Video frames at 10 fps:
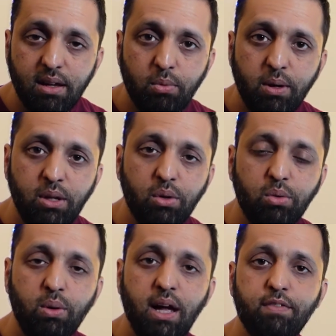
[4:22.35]
When you're
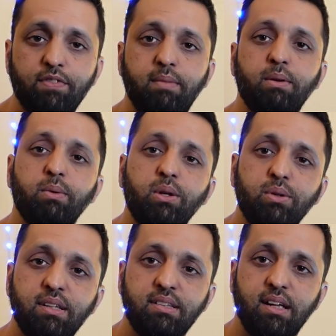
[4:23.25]
wireframing, when you're
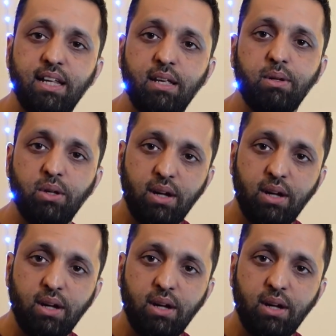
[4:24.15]
designing, when you're